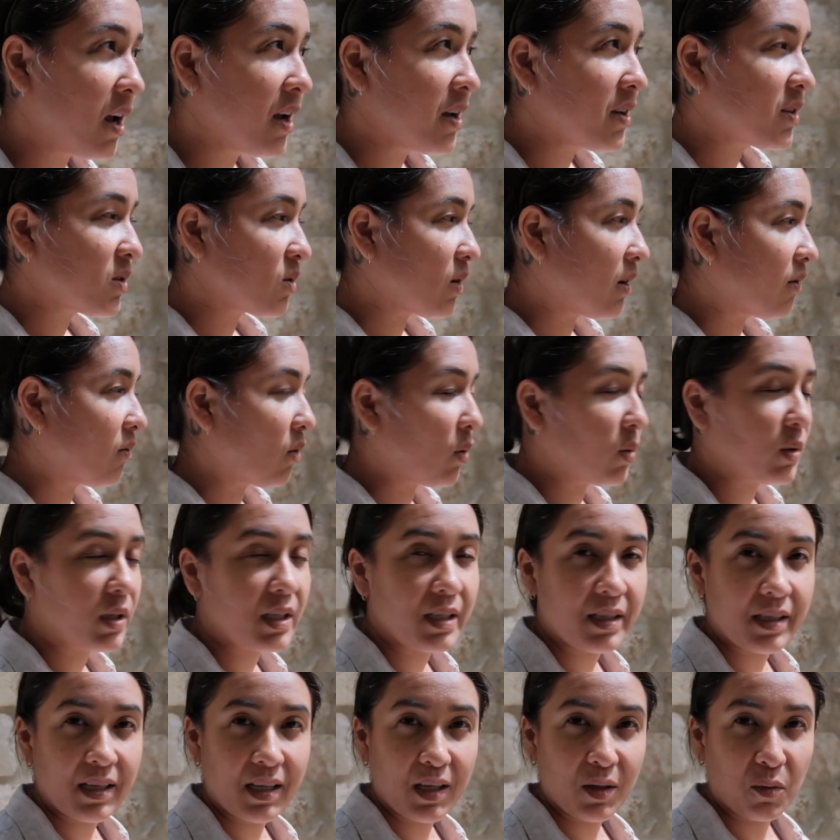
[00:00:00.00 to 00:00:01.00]
So I've only
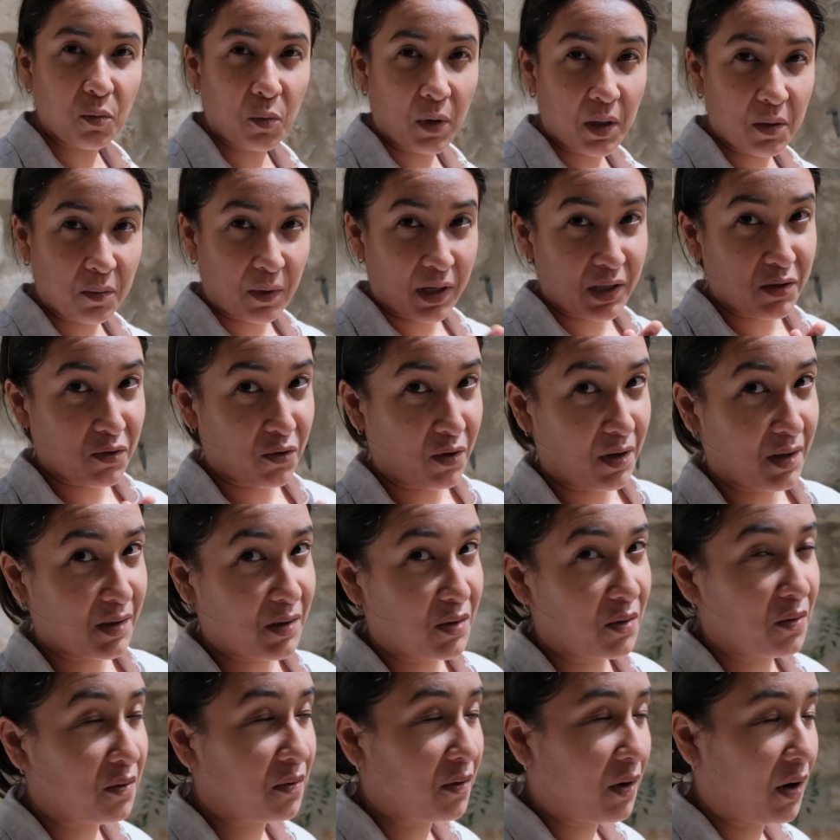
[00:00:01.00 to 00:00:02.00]
seen one restaurant
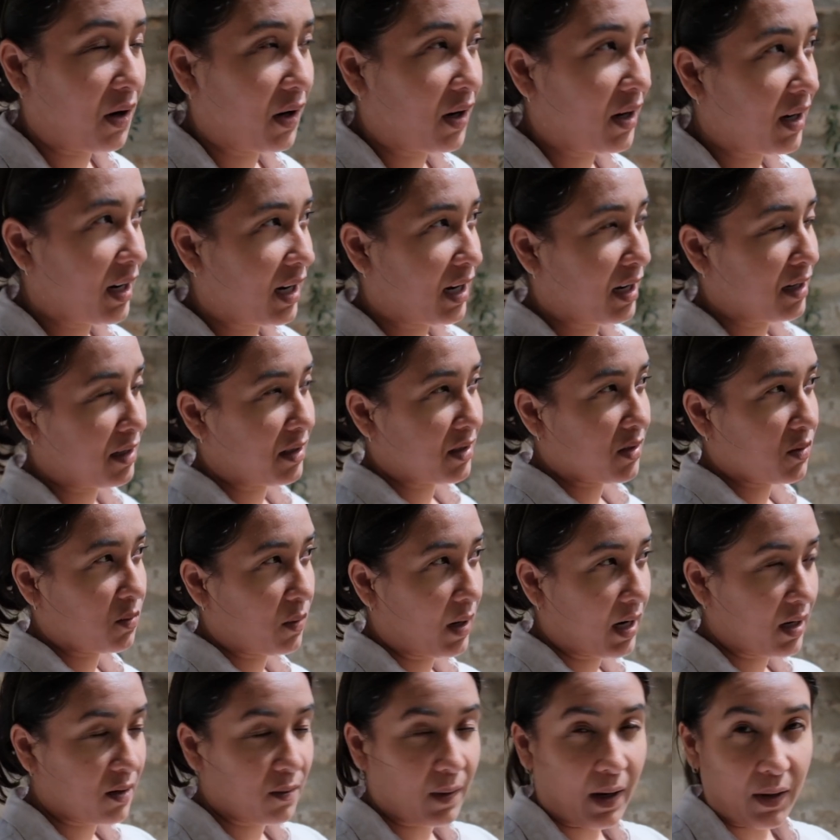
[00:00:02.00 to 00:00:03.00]
so far, and it's
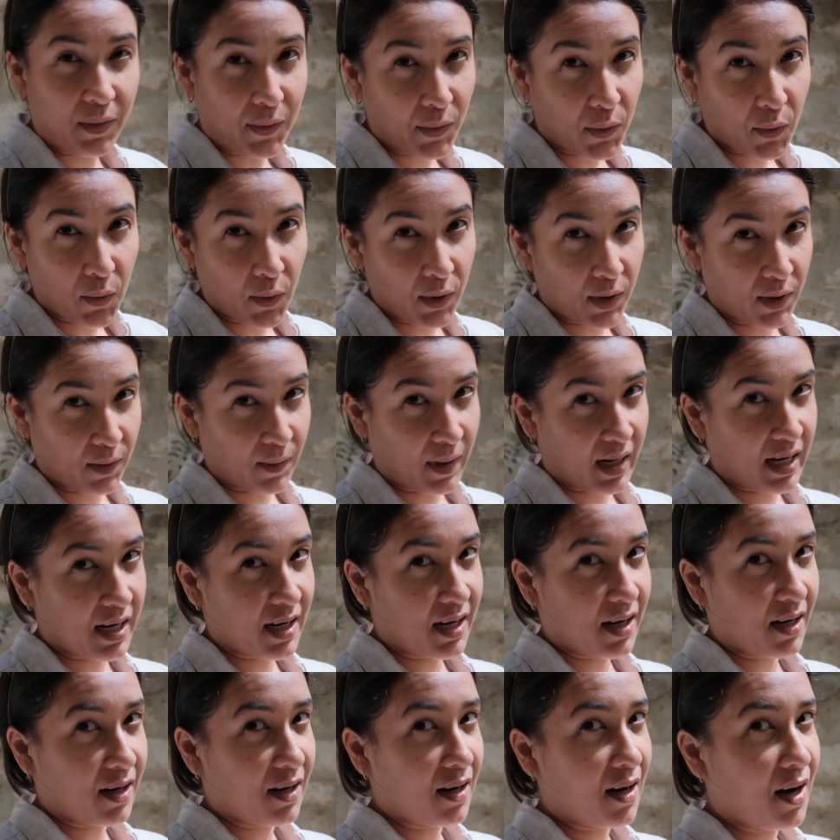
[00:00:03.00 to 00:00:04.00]
right around the corner right
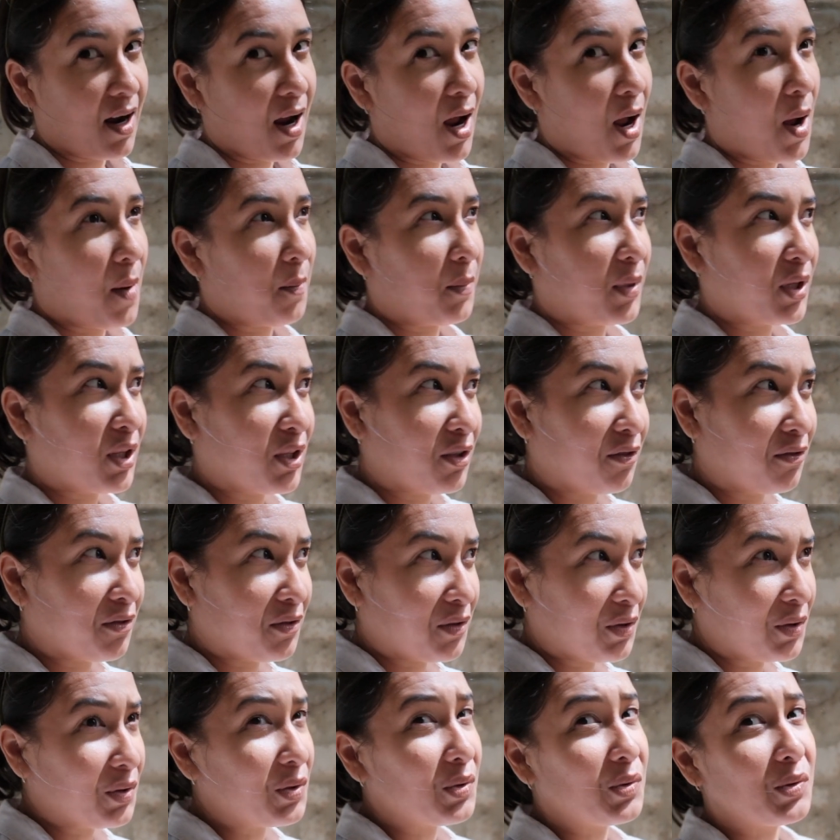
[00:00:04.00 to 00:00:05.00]
here. But the
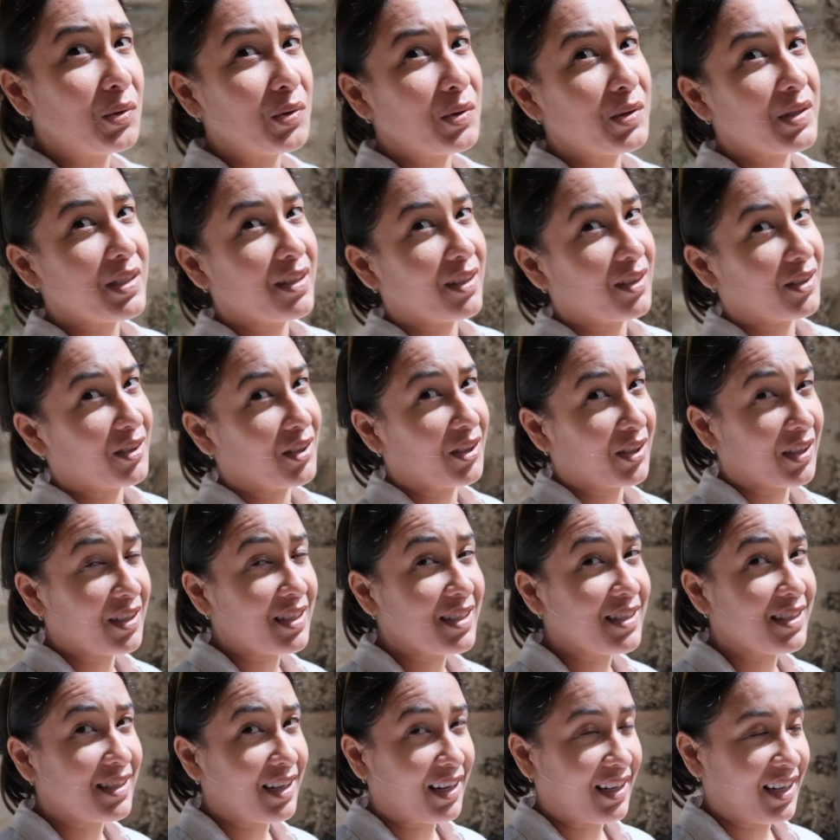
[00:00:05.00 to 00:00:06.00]
views look
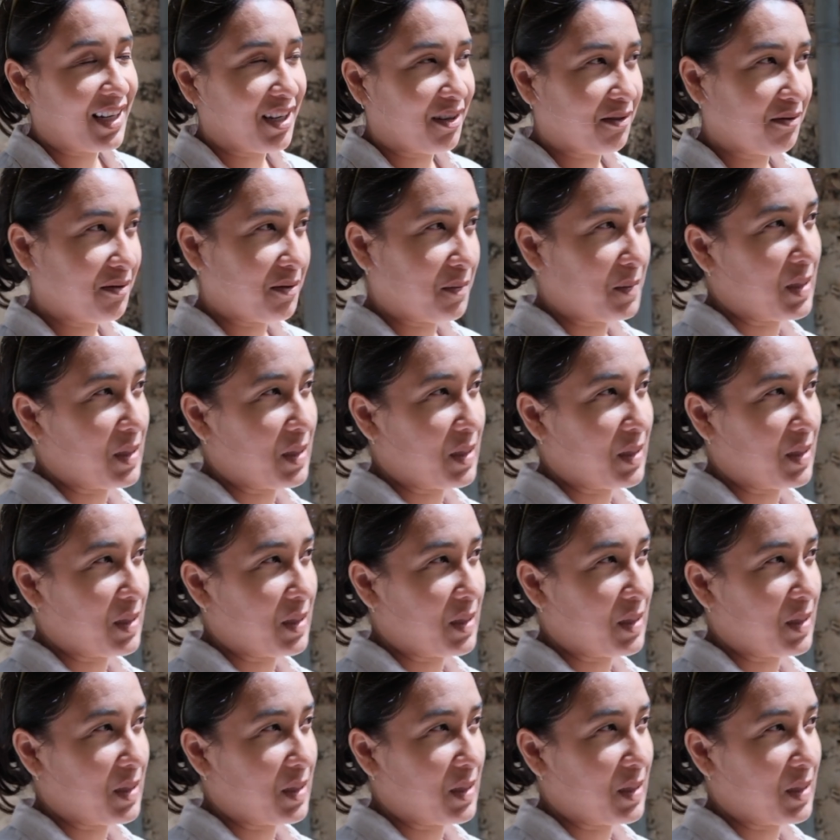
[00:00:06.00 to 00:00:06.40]
stunning from